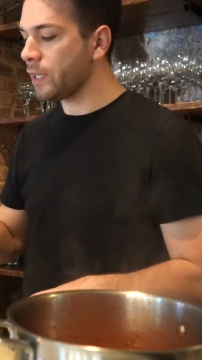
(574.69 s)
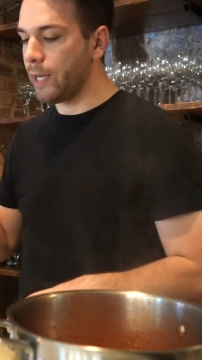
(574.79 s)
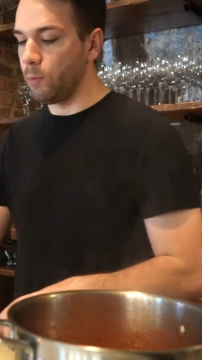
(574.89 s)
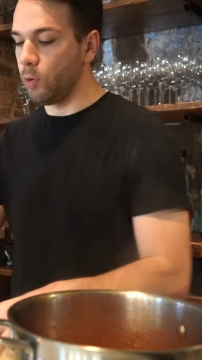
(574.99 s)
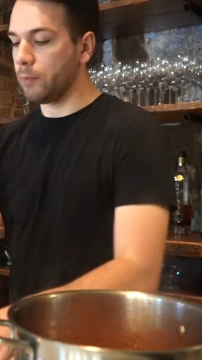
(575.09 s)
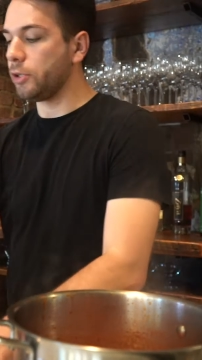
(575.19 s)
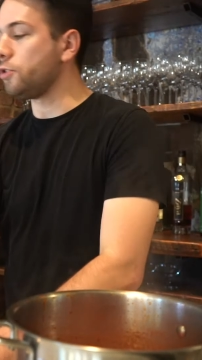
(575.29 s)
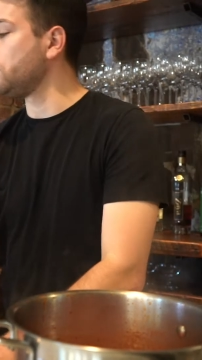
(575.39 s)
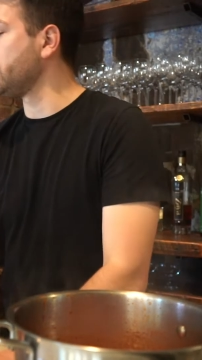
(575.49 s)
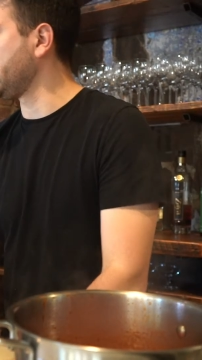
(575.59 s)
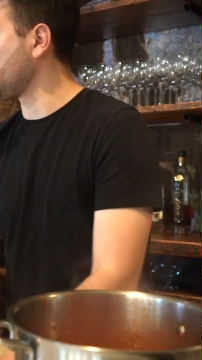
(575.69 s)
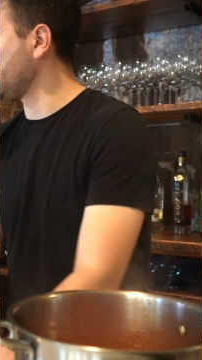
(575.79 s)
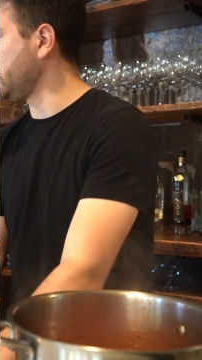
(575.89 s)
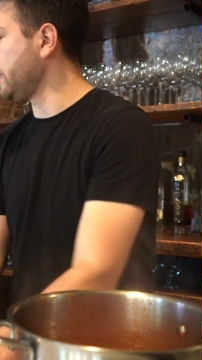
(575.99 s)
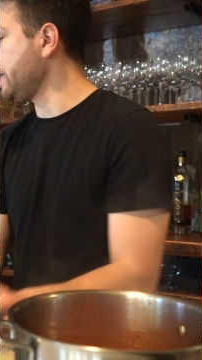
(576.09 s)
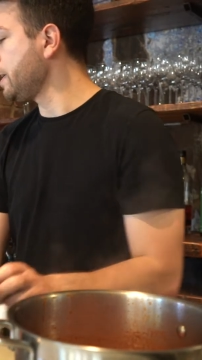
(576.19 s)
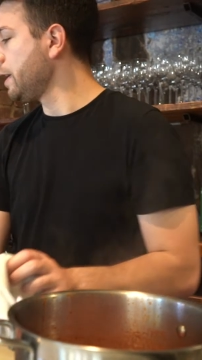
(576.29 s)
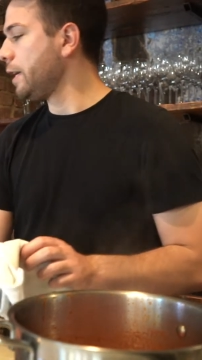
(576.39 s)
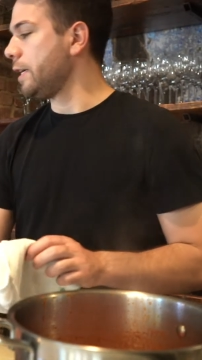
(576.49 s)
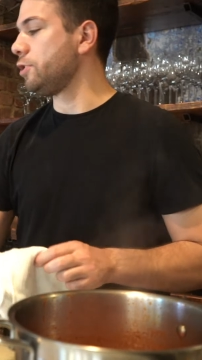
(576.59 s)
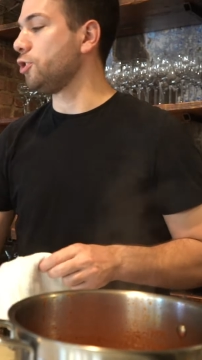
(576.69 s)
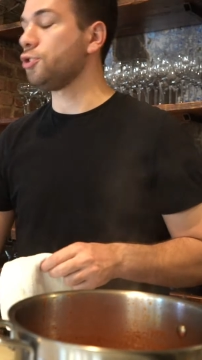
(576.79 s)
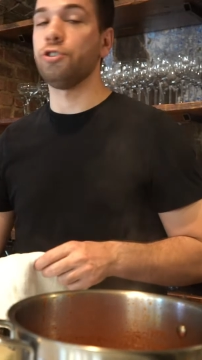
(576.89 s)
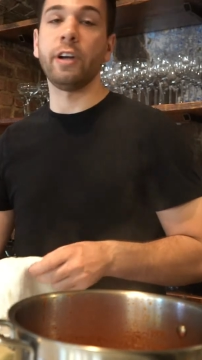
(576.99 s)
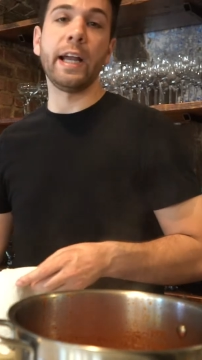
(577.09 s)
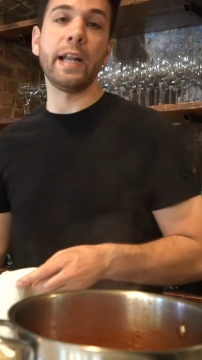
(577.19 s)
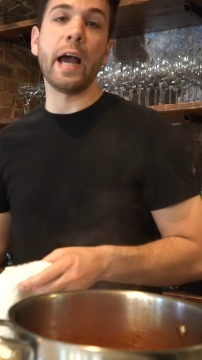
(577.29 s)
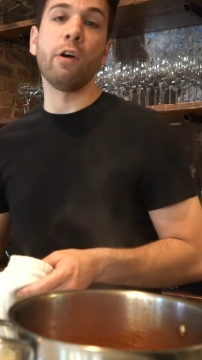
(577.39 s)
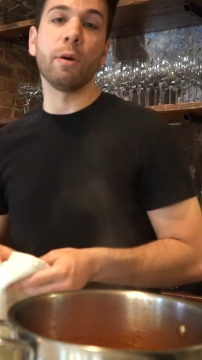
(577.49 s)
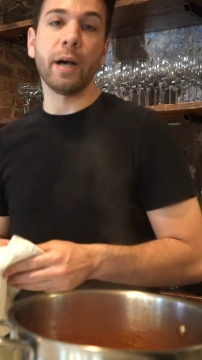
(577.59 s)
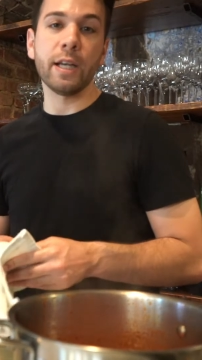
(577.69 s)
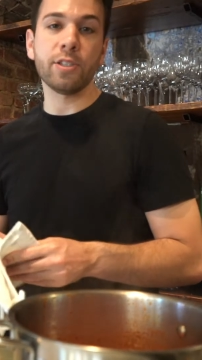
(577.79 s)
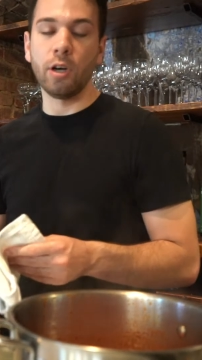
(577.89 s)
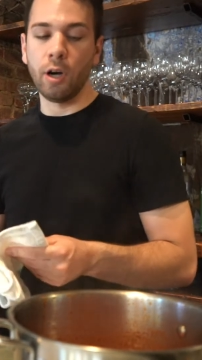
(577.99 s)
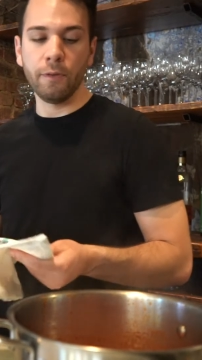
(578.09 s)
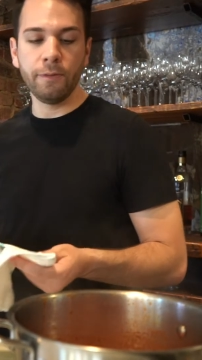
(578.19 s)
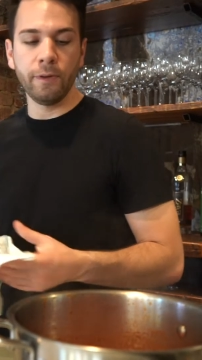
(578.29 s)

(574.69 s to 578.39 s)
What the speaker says: And what I'm gonna do very quickly is just drain our pasta off,